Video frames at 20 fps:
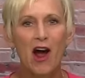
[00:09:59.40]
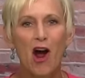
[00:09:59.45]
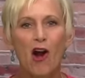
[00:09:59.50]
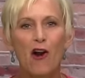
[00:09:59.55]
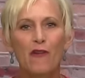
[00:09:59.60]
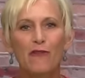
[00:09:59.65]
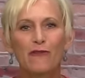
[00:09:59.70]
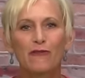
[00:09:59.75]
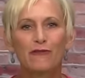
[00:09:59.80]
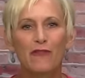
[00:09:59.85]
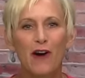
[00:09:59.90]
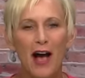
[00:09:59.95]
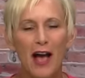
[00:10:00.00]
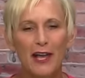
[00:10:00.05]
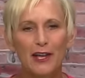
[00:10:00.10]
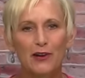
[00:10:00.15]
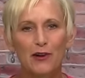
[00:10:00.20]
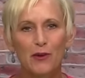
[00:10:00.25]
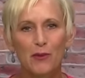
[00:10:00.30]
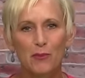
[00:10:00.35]
Our
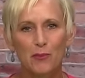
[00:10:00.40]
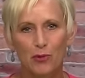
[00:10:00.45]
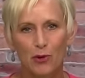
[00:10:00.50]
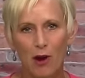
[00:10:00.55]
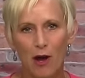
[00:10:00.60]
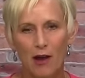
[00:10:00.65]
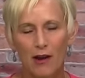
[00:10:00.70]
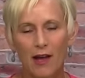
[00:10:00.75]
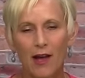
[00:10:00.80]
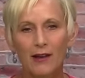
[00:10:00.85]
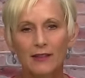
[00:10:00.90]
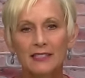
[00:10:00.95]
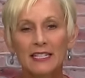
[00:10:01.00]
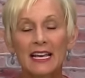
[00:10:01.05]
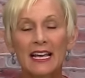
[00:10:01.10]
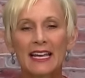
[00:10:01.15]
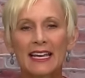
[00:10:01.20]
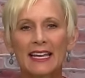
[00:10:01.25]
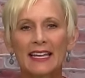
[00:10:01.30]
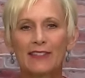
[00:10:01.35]
final product
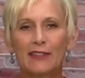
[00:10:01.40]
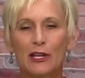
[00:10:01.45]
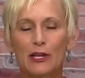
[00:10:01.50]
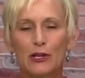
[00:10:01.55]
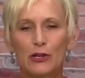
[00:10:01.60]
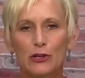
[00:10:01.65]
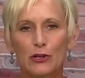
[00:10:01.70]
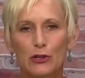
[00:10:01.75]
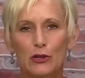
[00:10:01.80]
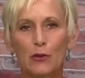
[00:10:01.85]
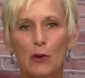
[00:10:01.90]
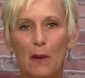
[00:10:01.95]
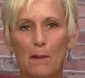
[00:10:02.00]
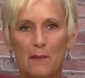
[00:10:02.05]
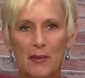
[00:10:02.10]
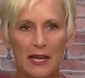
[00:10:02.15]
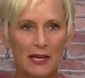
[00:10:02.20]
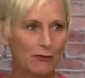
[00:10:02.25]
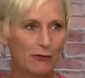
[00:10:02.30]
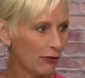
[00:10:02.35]
in the new
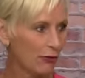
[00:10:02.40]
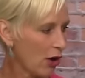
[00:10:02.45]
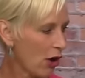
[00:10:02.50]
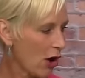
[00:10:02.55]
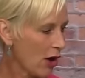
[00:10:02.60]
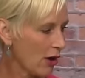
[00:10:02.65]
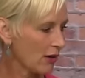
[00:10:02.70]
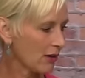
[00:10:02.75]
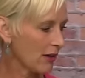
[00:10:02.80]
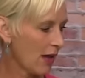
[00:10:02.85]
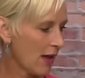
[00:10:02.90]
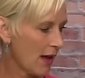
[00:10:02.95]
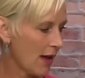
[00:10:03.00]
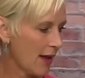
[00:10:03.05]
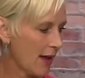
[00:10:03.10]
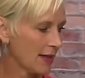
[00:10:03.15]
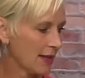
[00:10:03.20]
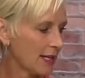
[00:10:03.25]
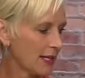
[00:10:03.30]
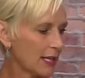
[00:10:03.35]
Maid for Art
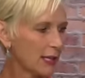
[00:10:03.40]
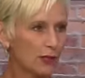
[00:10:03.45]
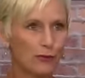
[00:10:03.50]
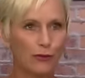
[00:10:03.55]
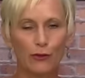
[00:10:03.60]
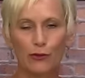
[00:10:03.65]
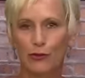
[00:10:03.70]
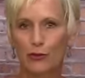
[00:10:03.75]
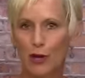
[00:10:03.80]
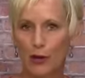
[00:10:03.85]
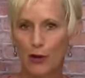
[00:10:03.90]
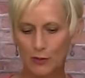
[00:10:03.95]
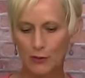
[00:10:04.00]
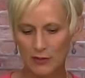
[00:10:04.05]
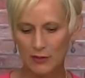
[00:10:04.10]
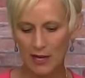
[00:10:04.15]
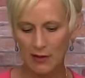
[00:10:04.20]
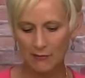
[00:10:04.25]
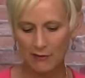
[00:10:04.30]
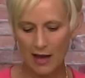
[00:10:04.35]
line is for those
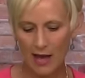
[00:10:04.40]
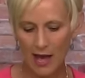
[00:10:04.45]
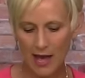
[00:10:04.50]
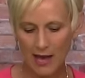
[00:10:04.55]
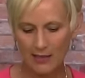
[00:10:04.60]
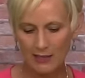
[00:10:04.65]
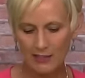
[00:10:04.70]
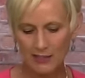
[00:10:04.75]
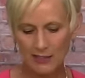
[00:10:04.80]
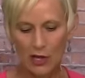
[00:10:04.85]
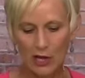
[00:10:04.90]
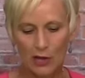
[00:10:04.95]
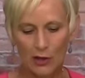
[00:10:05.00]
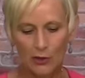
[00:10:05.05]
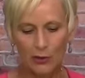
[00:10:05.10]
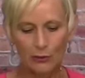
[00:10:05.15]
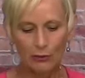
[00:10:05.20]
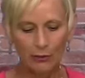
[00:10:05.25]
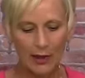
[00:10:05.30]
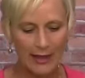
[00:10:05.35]
of us
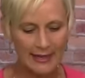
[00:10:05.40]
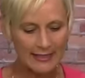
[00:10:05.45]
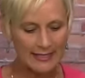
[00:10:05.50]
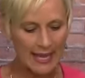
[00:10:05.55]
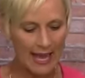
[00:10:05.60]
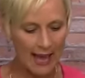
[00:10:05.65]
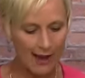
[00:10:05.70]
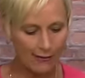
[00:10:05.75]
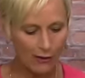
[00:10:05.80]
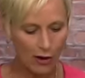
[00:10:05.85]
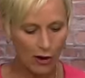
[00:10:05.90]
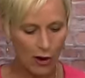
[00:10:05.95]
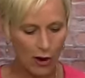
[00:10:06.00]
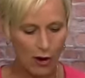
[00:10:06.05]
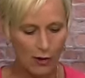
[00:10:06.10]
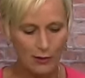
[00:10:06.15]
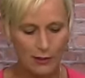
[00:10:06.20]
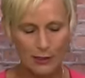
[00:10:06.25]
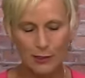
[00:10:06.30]
who like to have our art